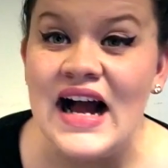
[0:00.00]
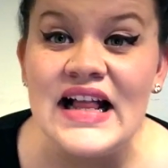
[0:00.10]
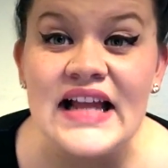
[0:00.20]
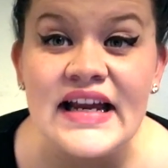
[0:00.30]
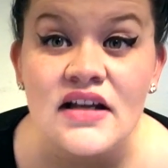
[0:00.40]

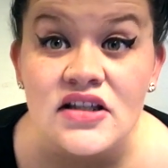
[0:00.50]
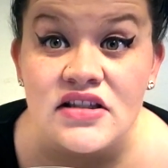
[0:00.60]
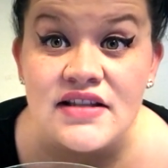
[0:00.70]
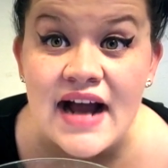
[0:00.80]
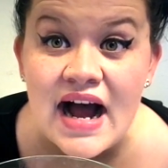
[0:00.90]
I like
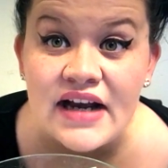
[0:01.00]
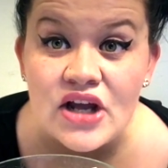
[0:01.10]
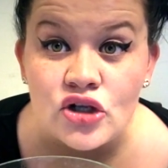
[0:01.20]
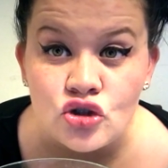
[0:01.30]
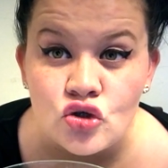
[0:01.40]

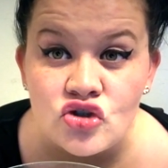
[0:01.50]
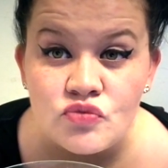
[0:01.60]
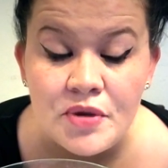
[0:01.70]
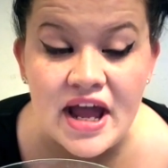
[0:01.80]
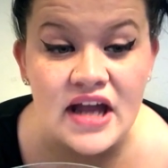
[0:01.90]

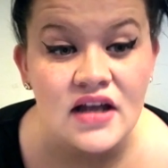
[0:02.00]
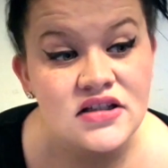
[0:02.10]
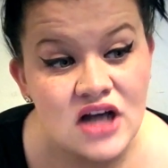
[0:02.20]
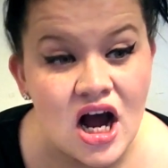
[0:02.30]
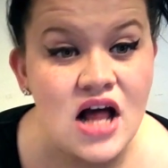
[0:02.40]
non-douchebag,
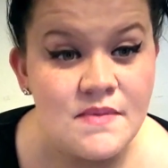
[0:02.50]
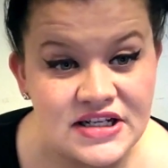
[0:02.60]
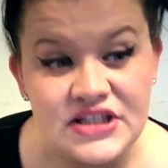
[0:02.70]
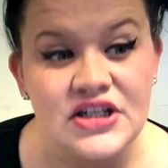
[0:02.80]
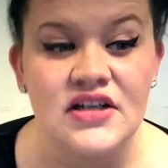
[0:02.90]
tall,
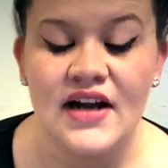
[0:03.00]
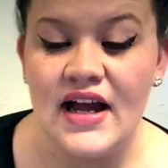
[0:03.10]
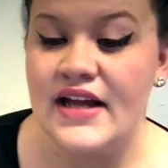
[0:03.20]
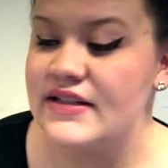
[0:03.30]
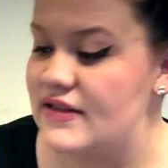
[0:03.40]
muscular
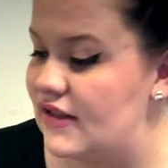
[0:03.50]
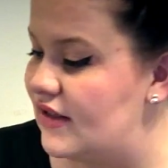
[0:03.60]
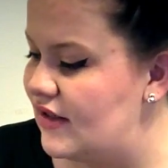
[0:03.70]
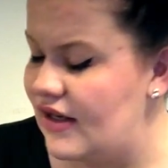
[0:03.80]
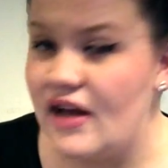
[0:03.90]
guys.
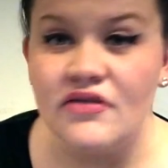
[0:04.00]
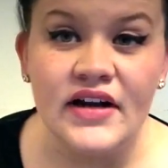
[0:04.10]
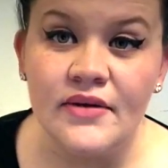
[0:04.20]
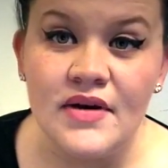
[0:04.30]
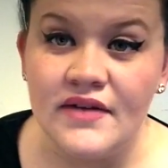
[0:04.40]
I don't
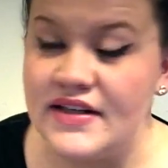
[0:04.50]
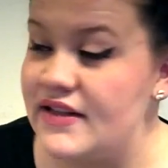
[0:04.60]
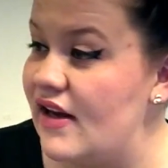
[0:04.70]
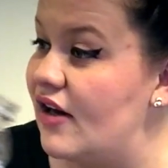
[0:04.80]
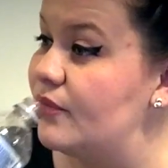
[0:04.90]
care what race
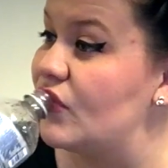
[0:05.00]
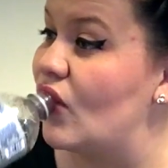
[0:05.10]
they are.